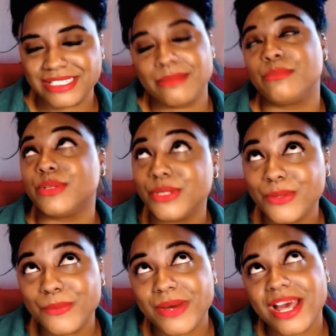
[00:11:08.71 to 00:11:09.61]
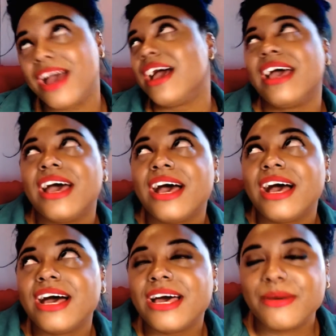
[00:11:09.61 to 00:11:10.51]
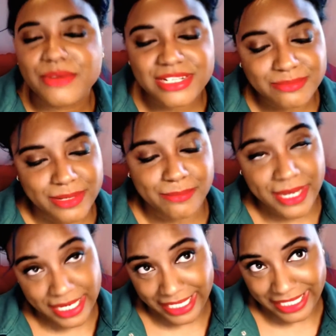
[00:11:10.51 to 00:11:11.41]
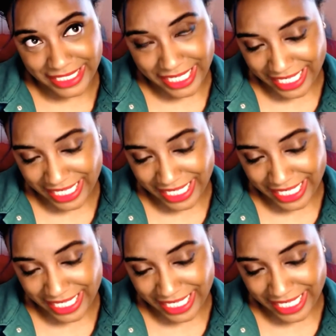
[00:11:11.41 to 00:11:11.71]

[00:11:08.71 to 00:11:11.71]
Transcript: blue, where is my mind?